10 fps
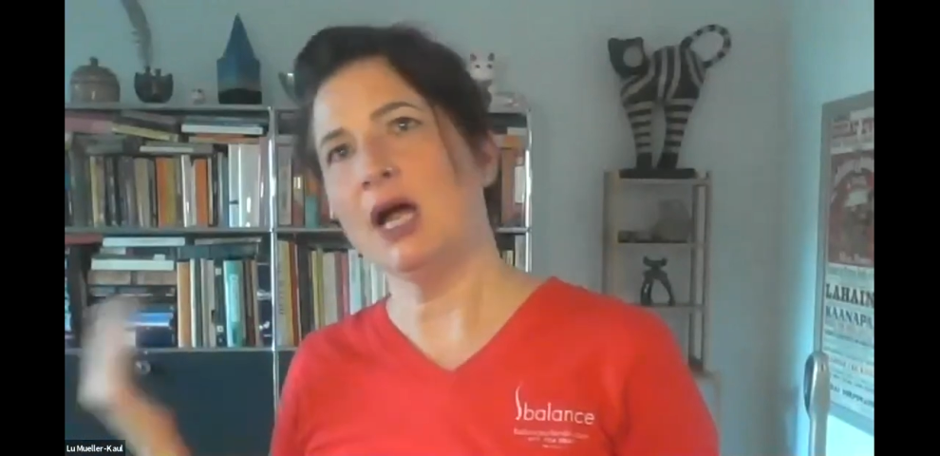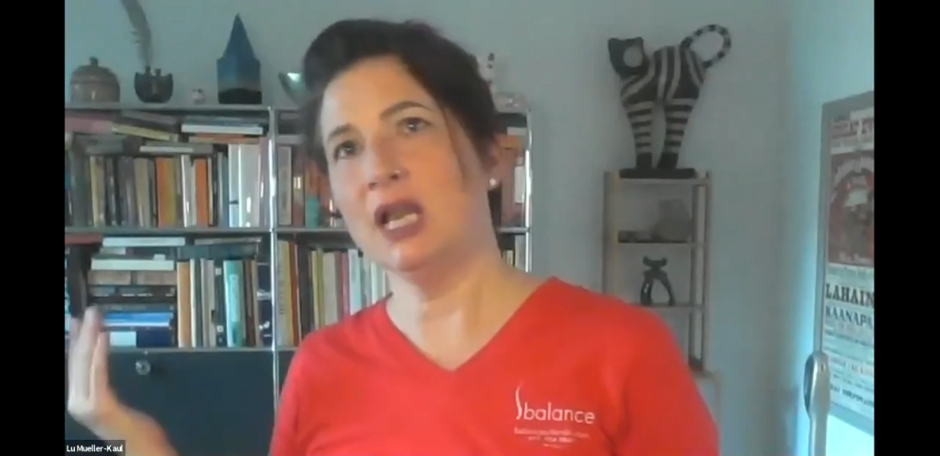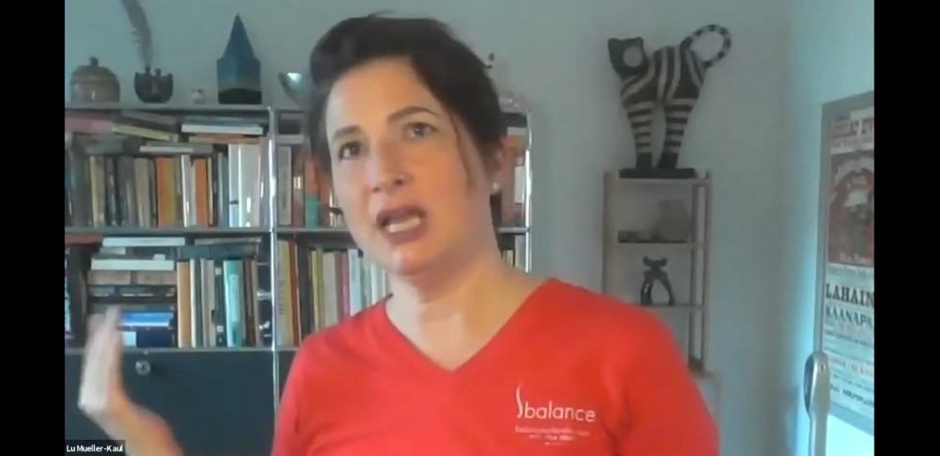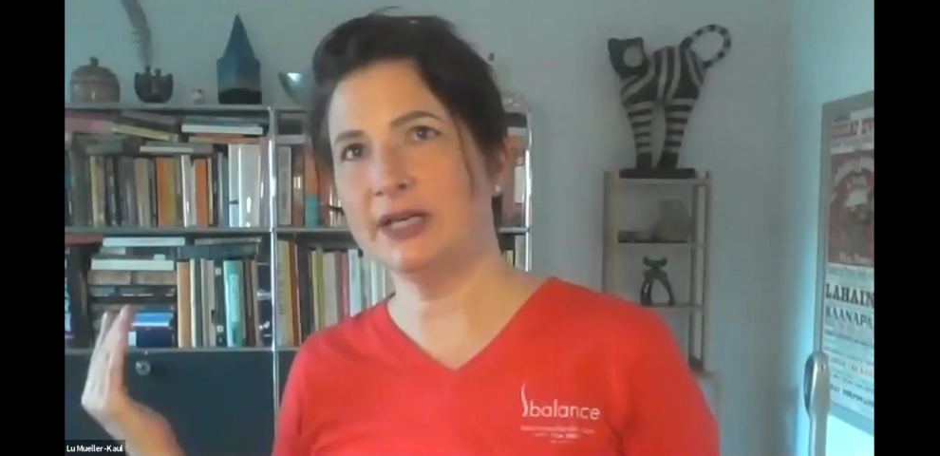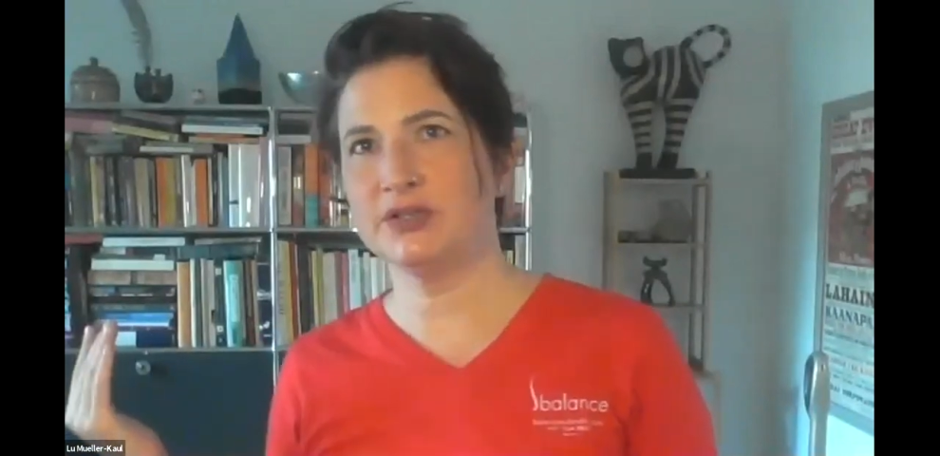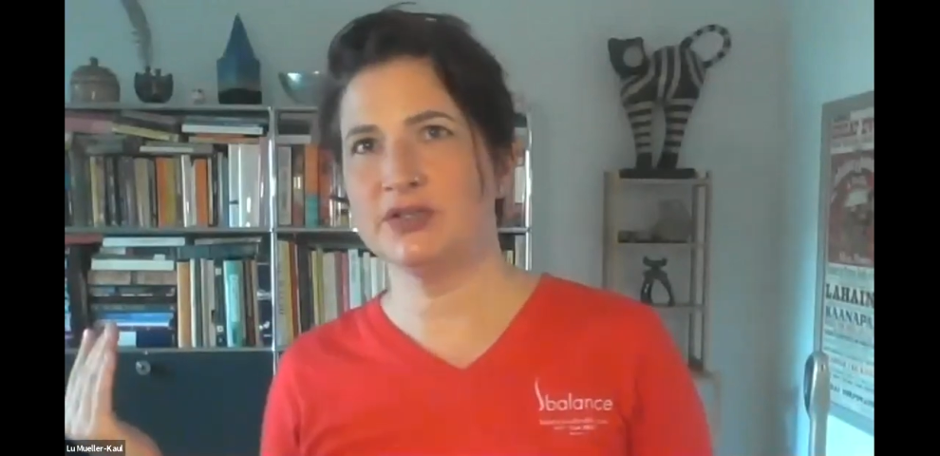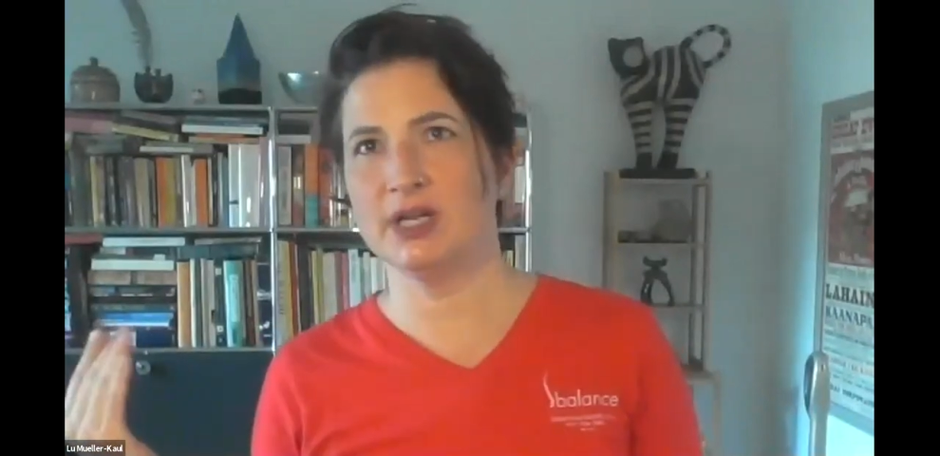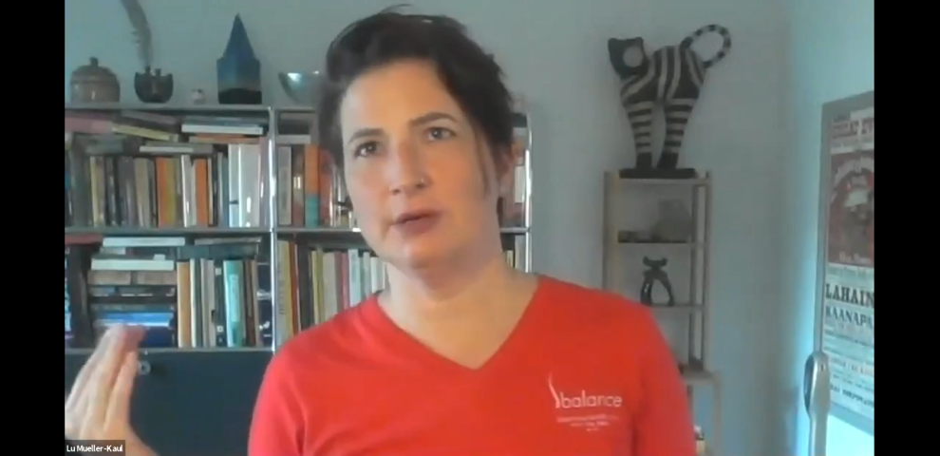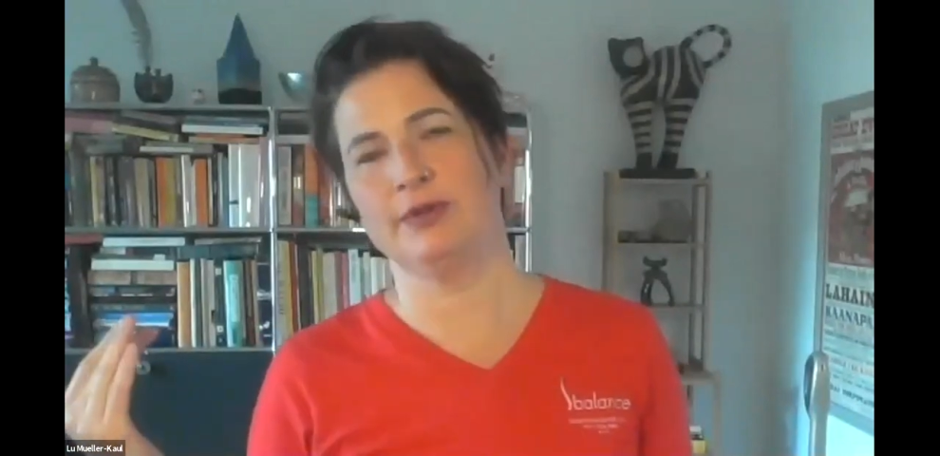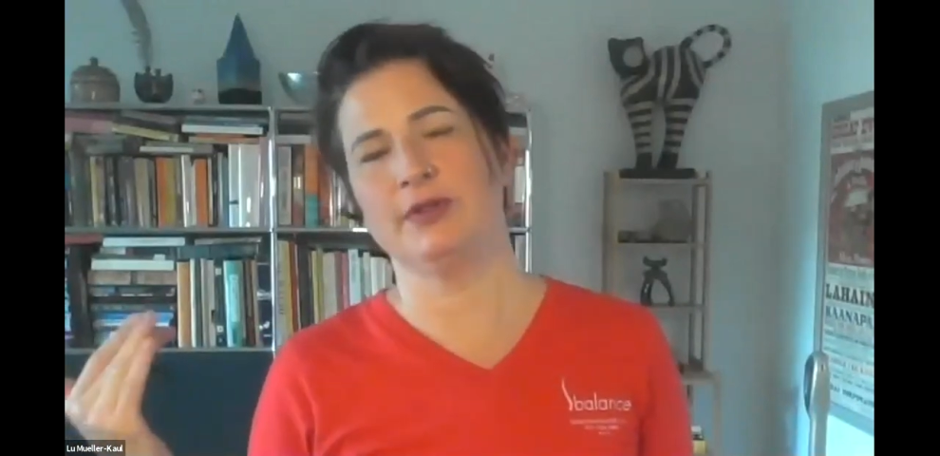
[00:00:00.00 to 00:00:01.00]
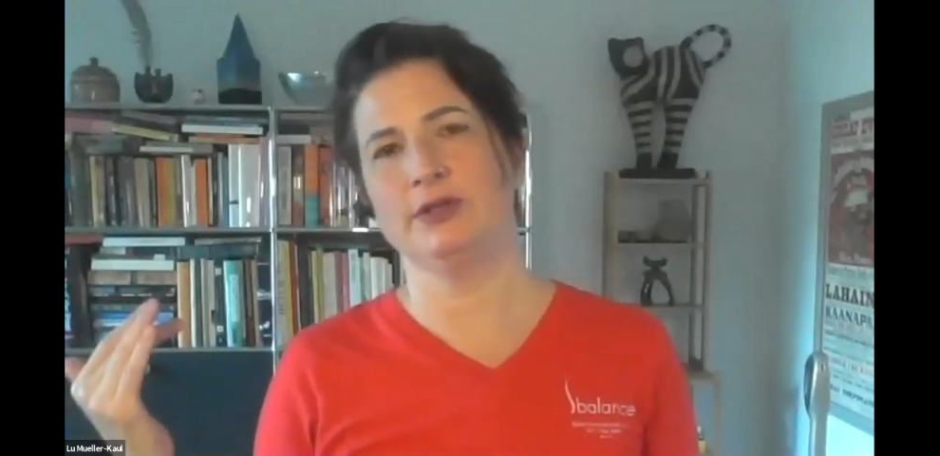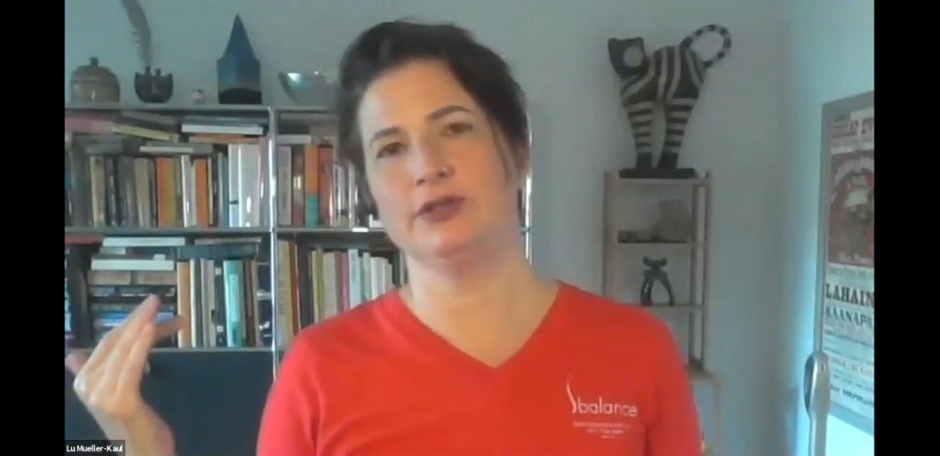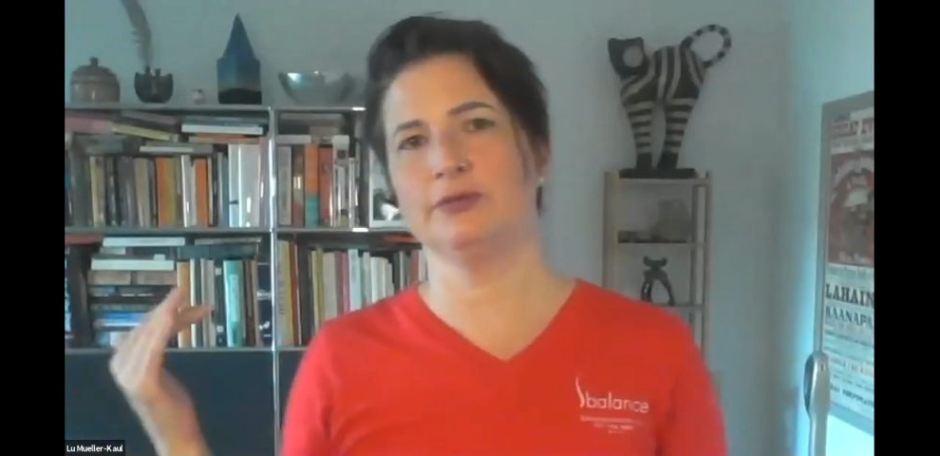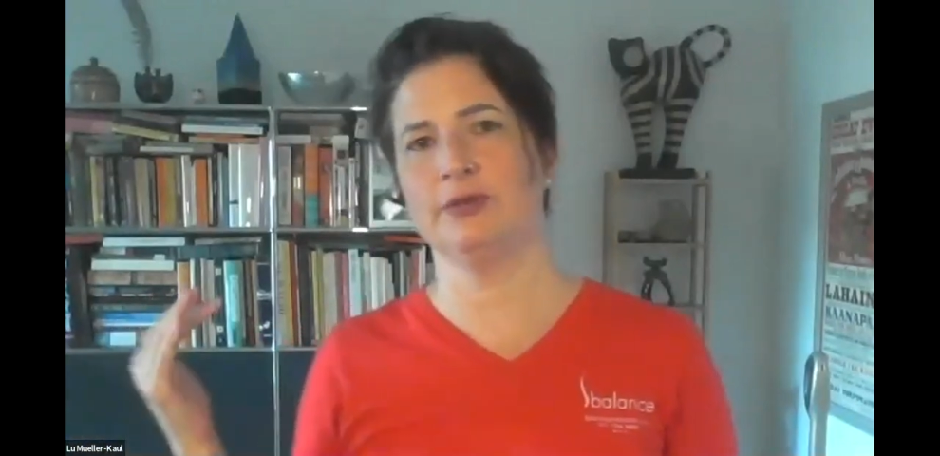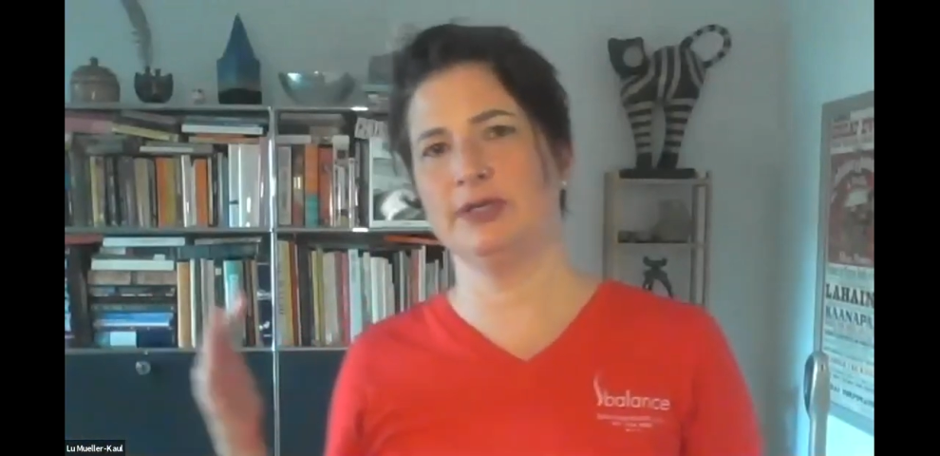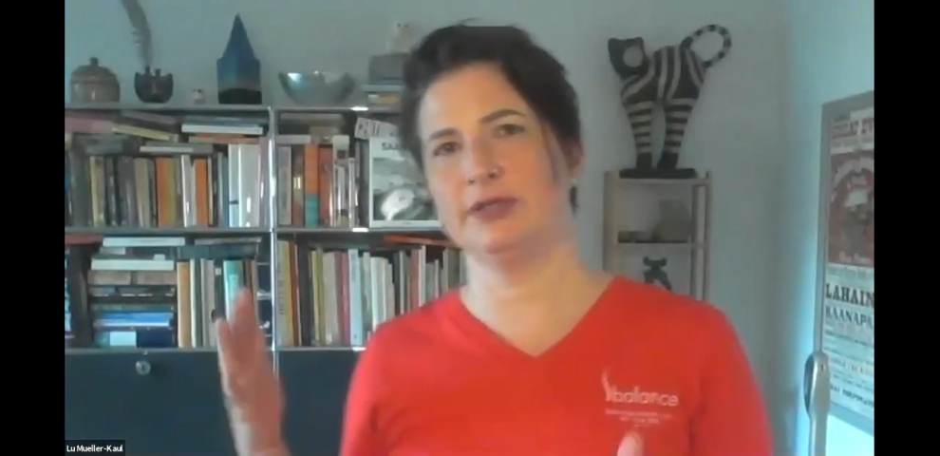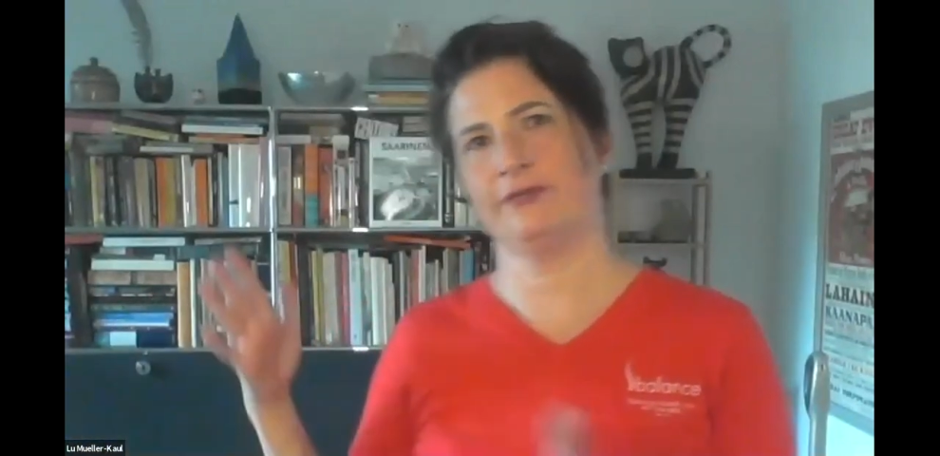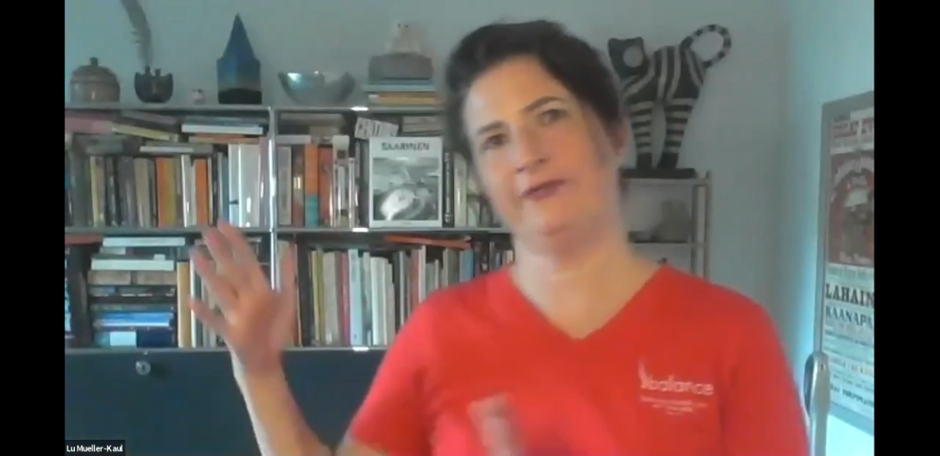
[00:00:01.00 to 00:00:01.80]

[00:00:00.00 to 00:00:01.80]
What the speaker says: I like to say with injuries,